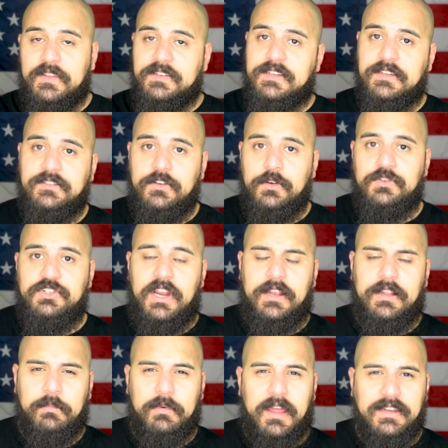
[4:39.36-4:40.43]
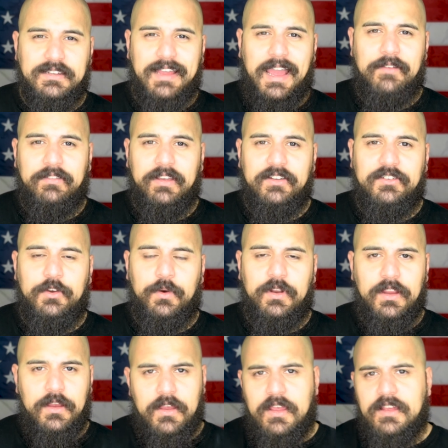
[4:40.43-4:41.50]
this is a new channel. I'm kind of diving into
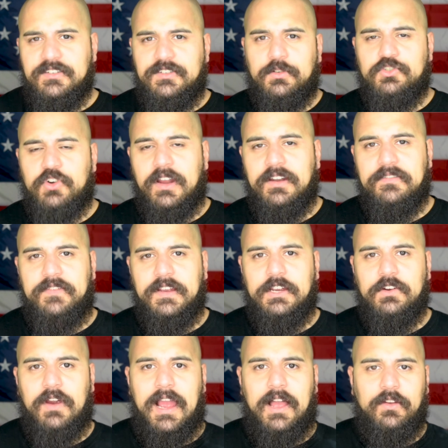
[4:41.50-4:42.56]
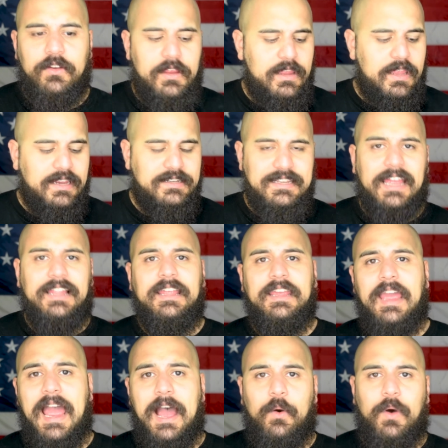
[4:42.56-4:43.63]
it, still trying to figure out
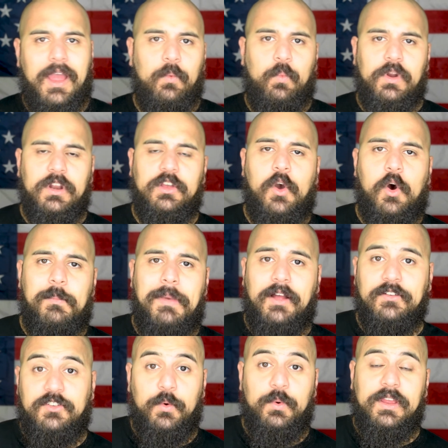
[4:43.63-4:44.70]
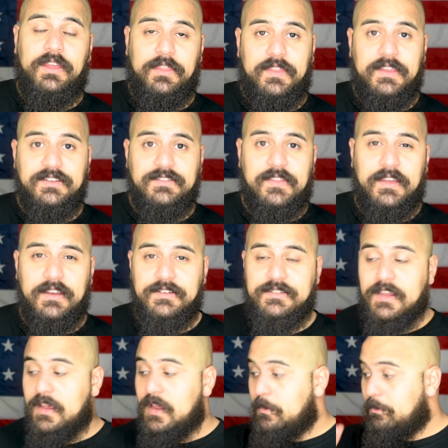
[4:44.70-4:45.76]
exactly how I want to go about doing these things.
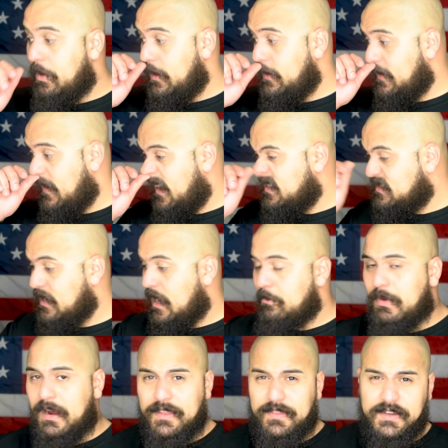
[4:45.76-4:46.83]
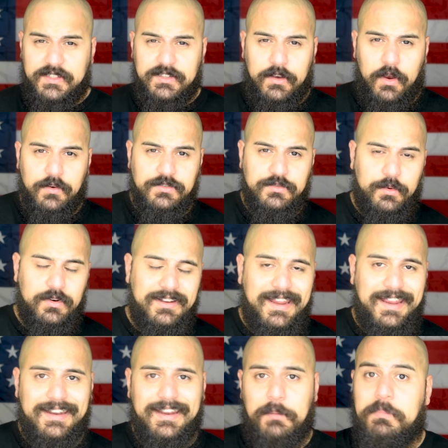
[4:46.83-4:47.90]
But I stopped by the cigar store
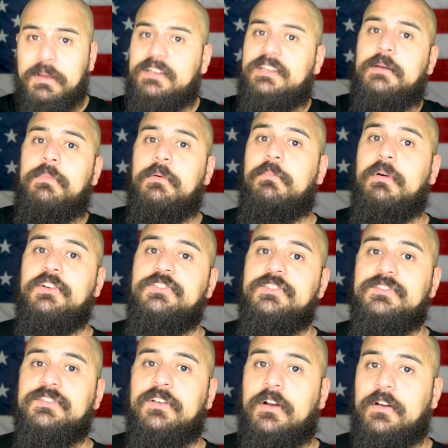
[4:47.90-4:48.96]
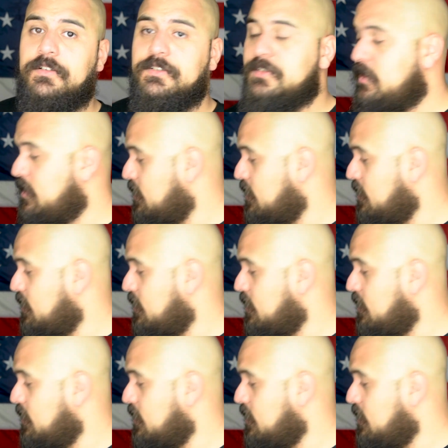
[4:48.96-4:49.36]
today and I picked up a bunch of cigars,